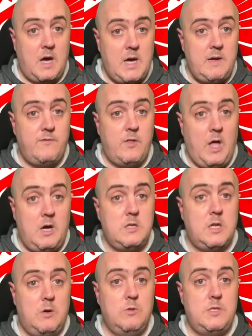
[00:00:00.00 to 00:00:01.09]
I have long
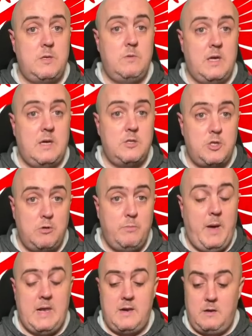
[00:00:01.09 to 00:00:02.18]
told you that Jude
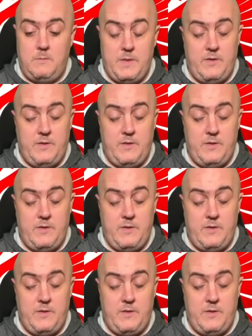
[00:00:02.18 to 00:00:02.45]
Bellingham,